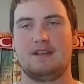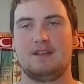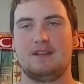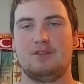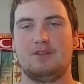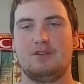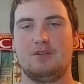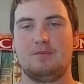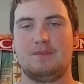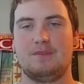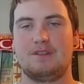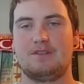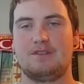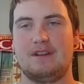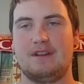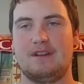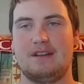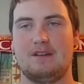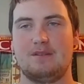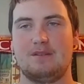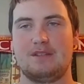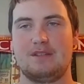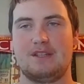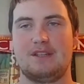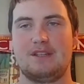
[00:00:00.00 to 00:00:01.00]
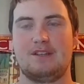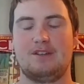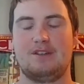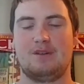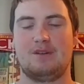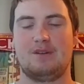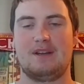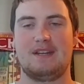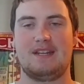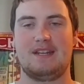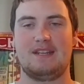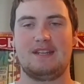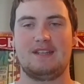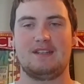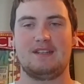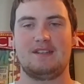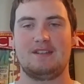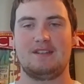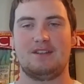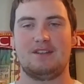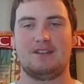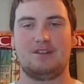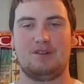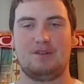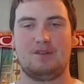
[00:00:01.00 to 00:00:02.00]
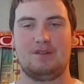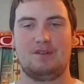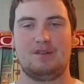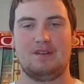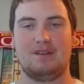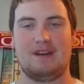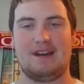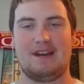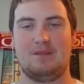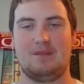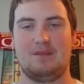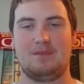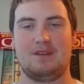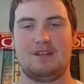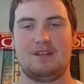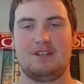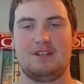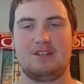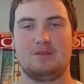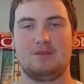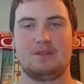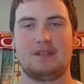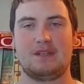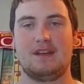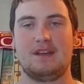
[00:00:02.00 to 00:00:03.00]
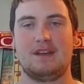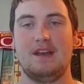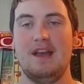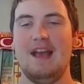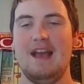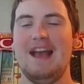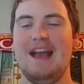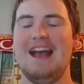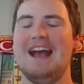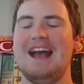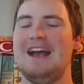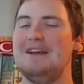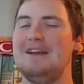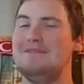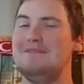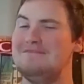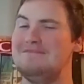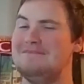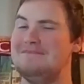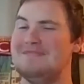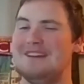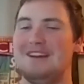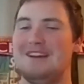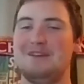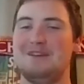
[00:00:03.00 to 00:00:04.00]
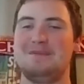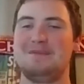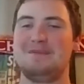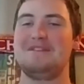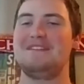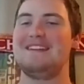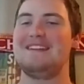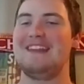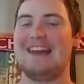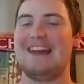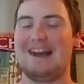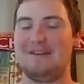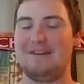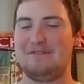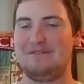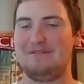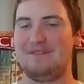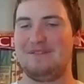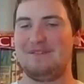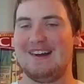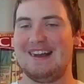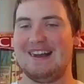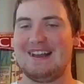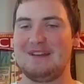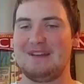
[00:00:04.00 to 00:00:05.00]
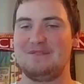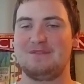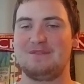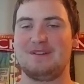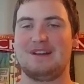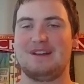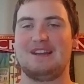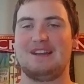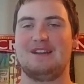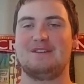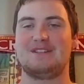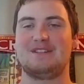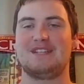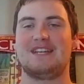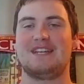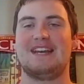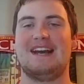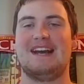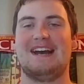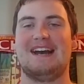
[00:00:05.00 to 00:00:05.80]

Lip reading: I told Miss Craig, I was like, yo, I need to do higher PE. And she was like, how about Nat 5? And I was like,